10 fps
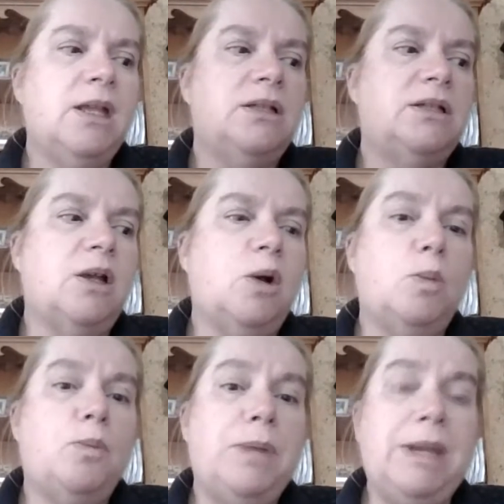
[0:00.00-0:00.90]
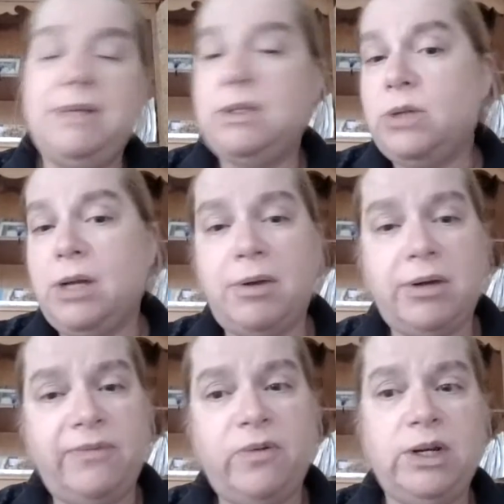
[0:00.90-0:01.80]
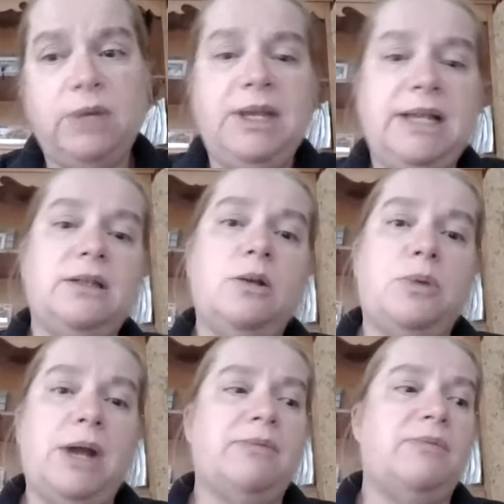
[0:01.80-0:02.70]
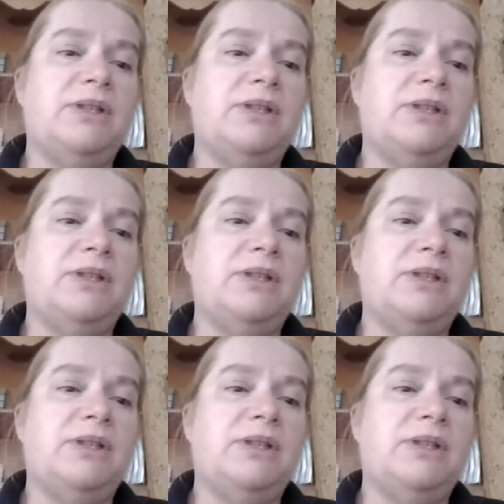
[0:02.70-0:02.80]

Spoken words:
So babies who come out at 40 weeks, no problem.